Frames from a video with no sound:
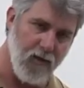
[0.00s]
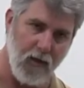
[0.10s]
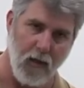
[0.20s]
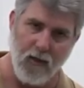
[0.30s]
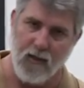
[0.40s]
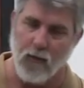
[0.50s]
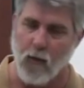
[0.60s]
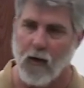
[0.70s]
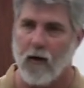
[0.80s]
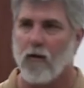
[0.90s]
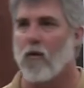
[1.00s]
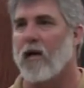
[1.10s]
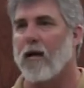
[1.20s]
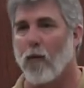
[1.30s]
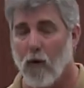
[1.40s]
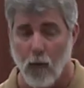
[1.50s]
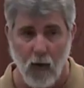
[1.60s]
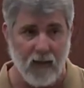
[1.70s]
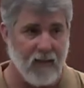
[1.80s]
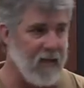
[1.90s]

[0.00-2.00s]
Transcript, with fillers: skull somewhere and go, okay, what was